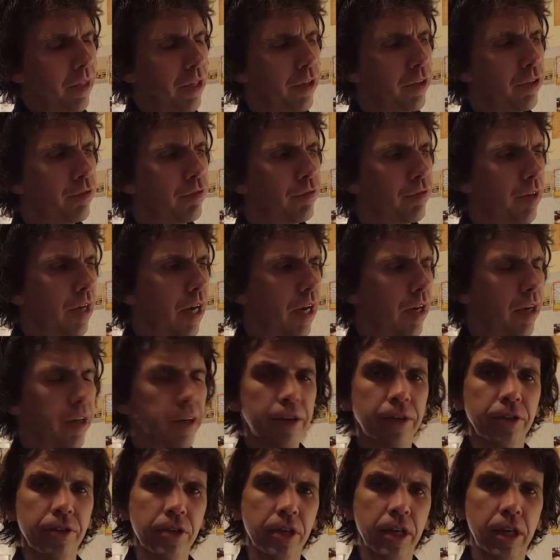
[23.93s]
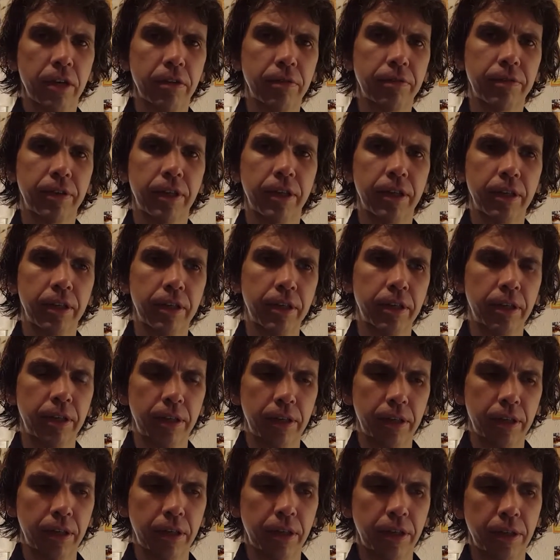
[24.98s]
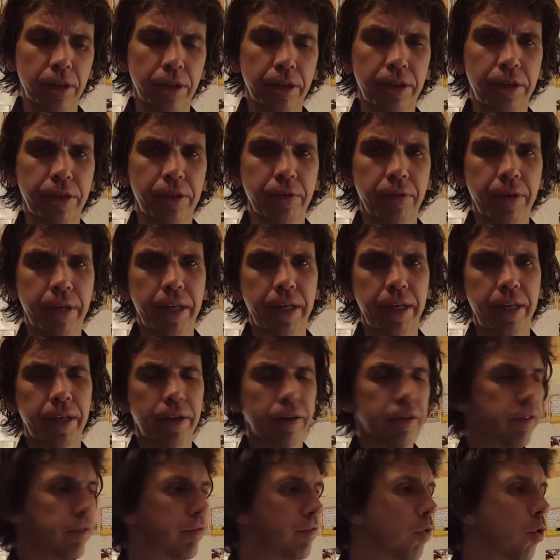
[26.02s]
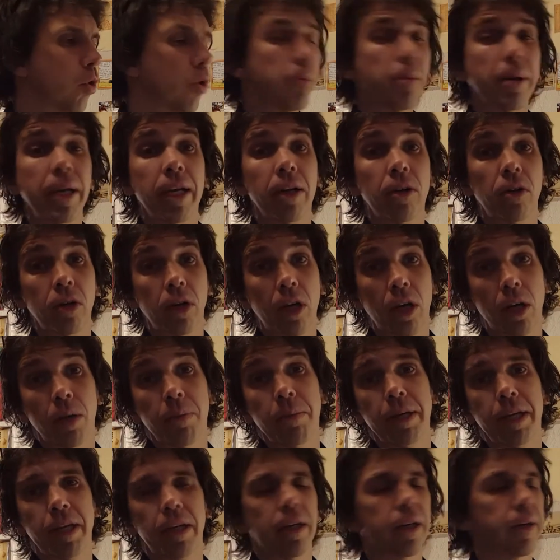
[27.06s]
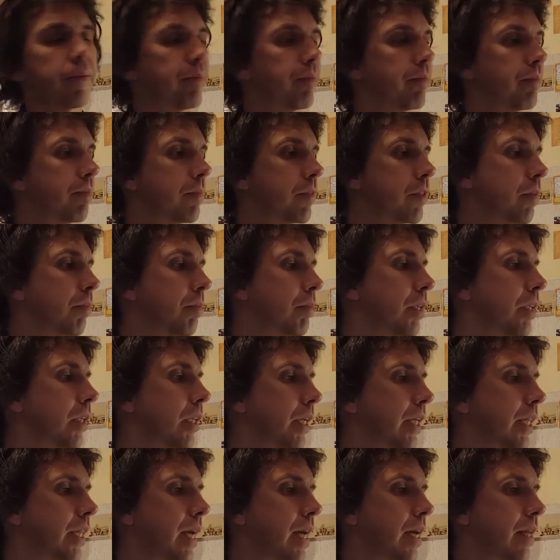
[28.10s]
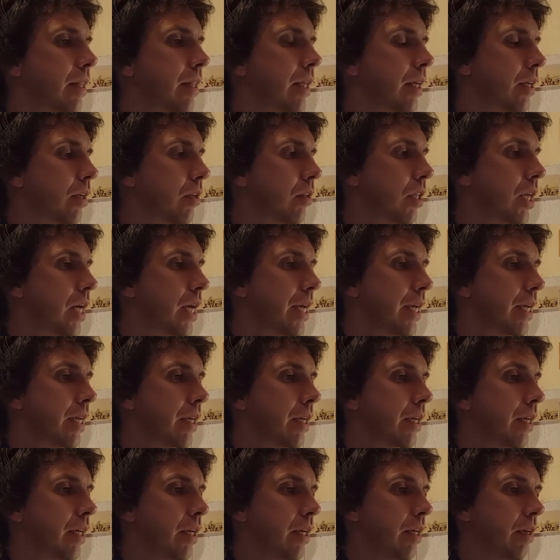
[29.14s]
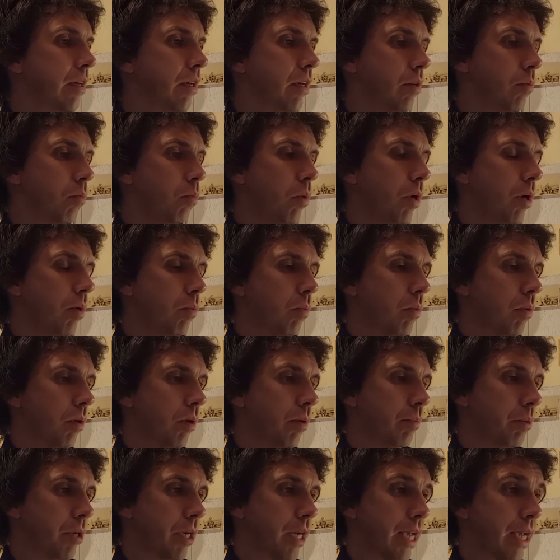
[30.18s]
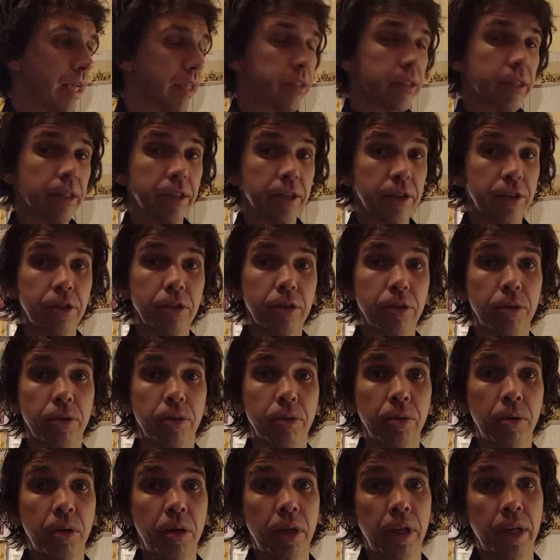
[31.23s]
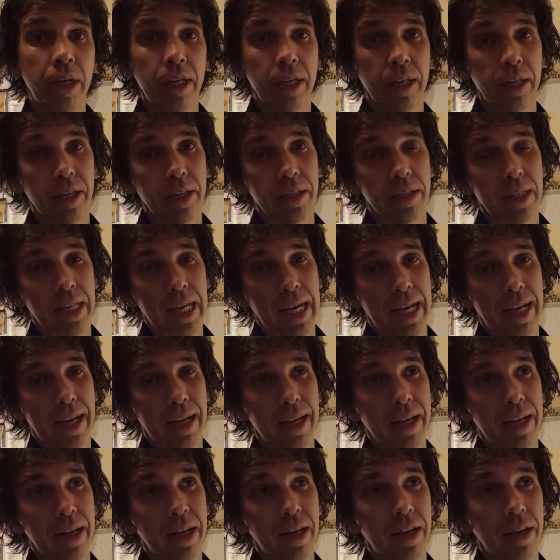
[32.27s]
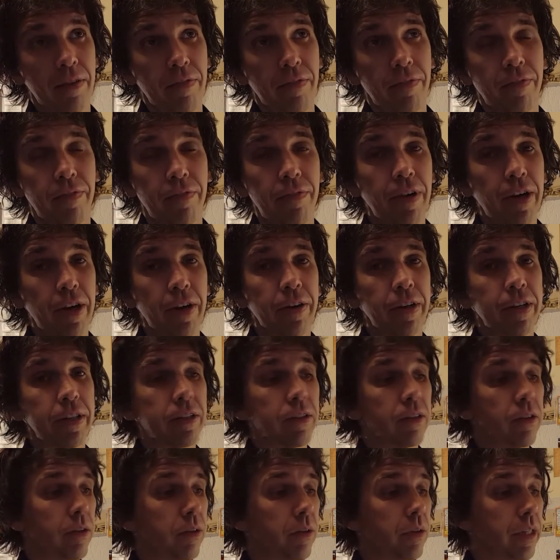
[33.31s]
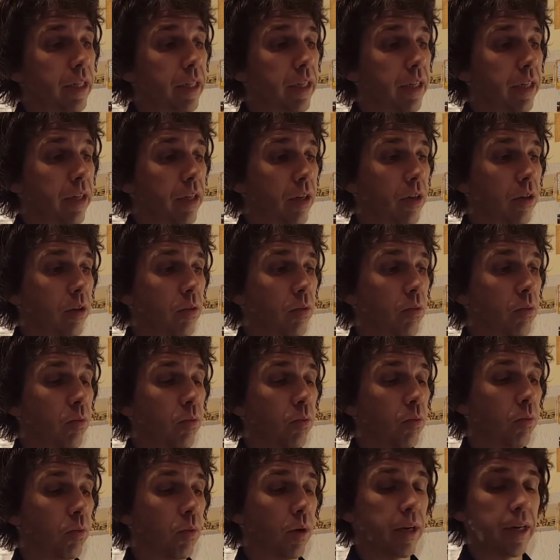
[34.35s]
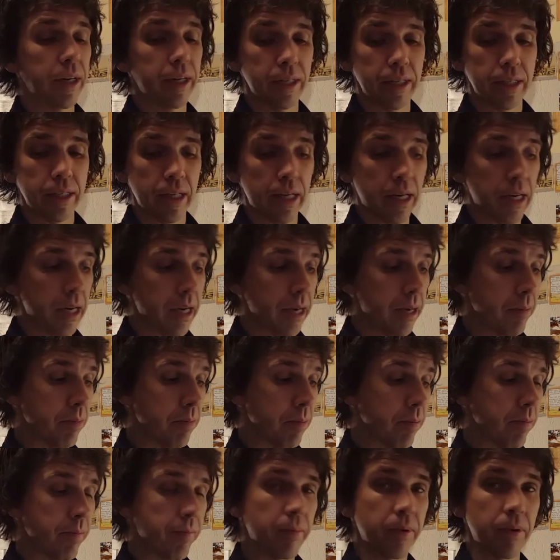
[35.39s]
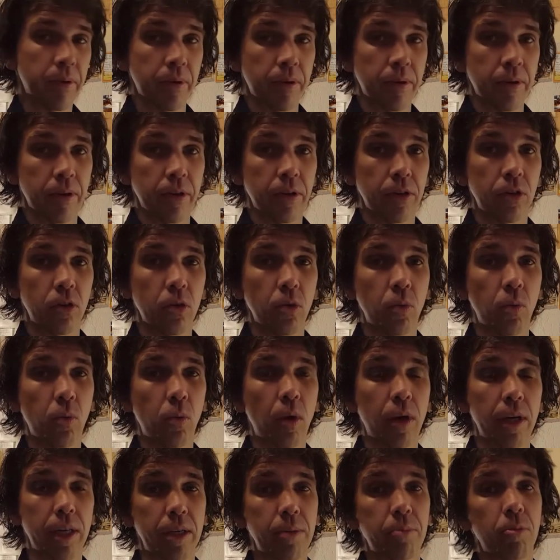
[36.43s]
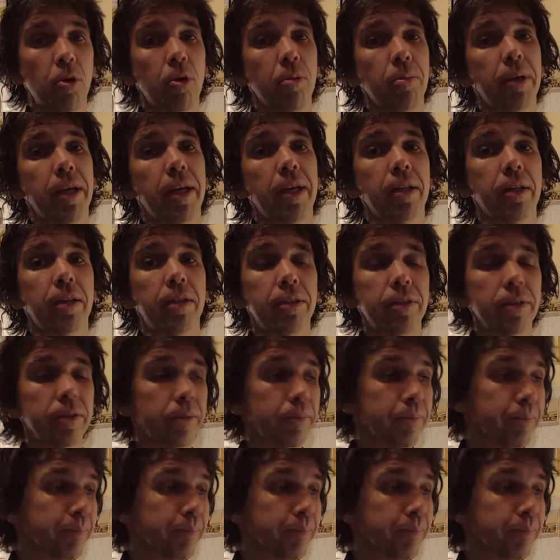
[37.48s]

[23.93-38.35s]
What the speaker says: you've got yourself a 3 or 4 panel comic, something like that, that you like. And what I'm going to ask you to do is to add very slowly, one at a time, 20 more panels.